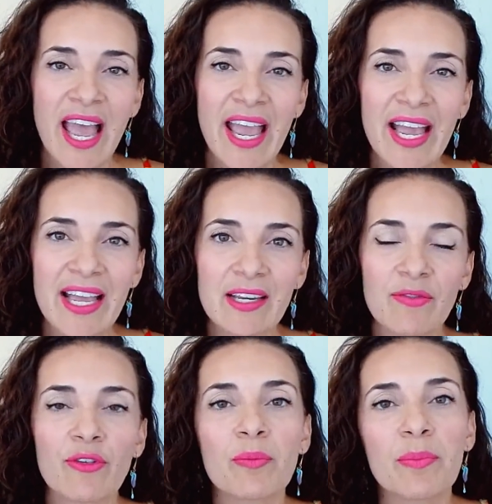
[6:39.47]
and
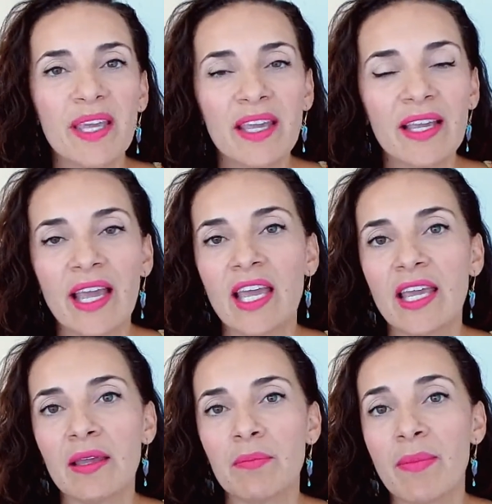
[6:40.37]
for being
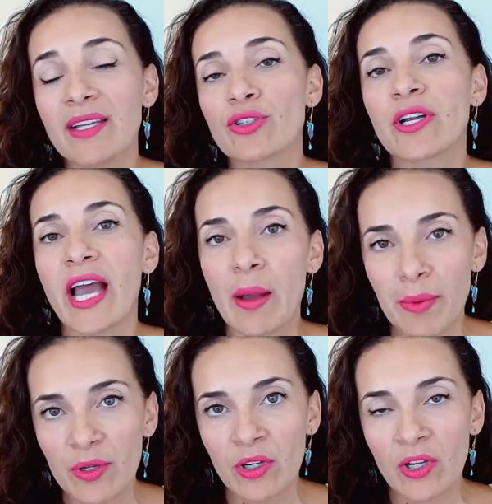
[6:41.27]
a major
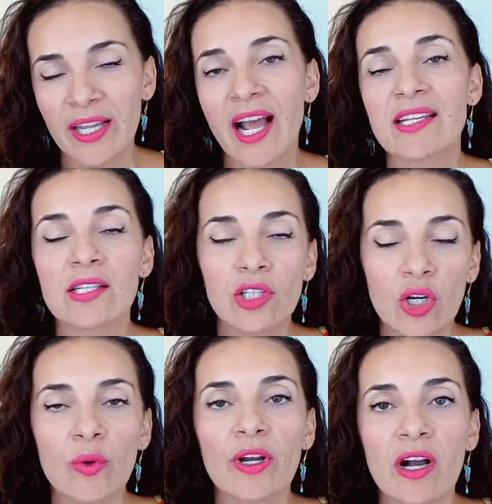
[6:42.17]
capital, it has a
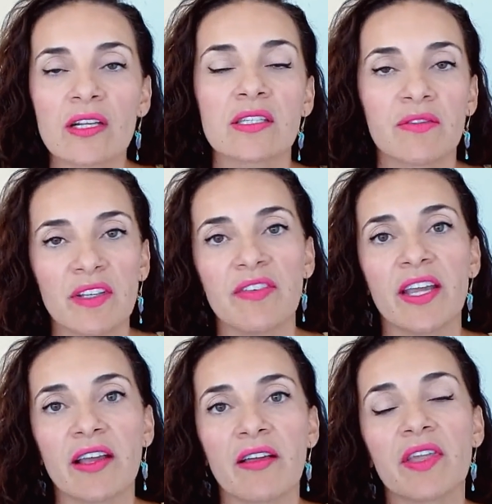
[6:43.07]
lower cost of
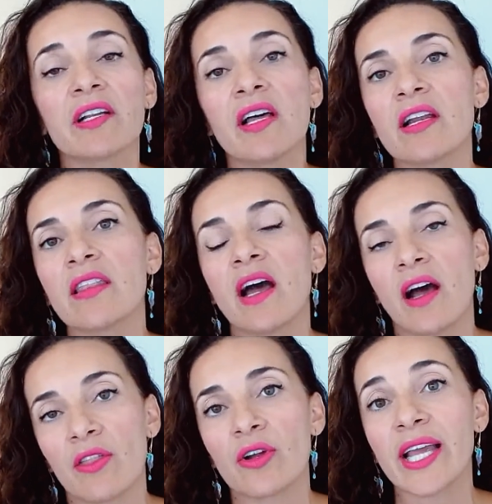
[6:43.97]
living than a lot of the
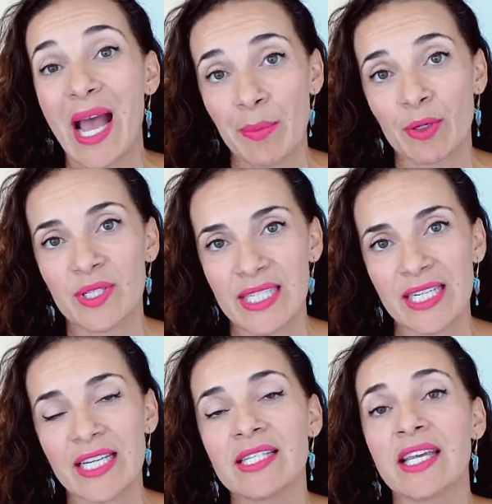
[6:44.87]
other capital
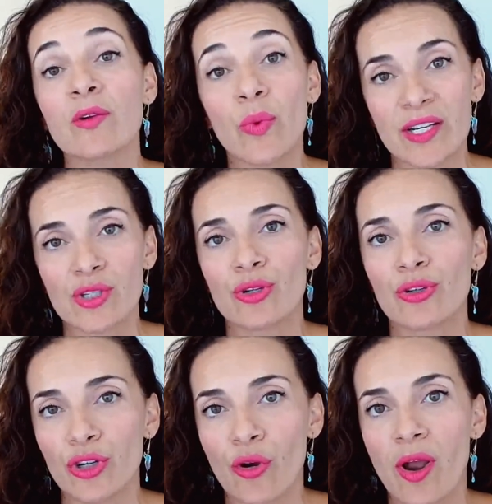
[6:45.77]
cities in
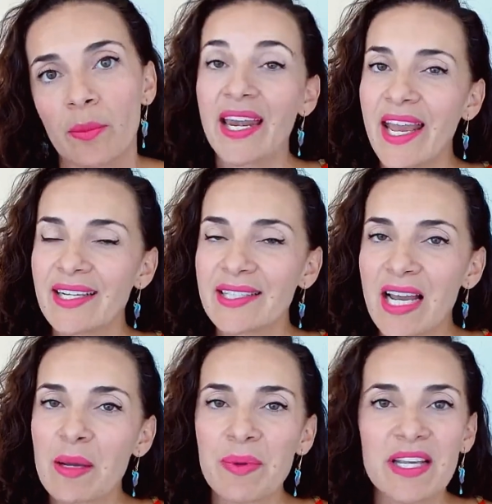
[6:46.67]
Western Europe. Next
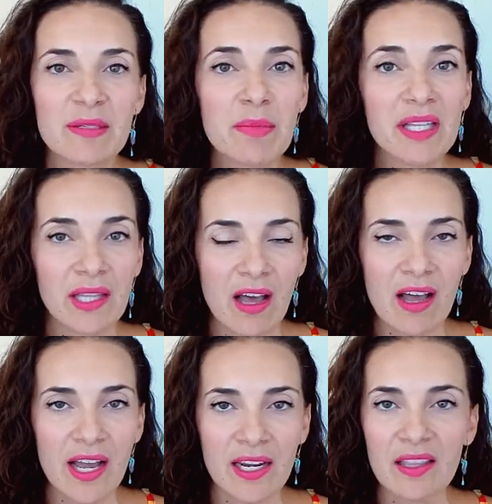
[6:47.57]
stop is
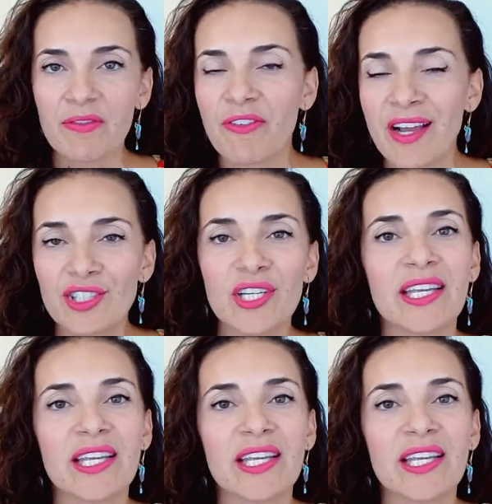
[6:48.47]
Milan, the fashion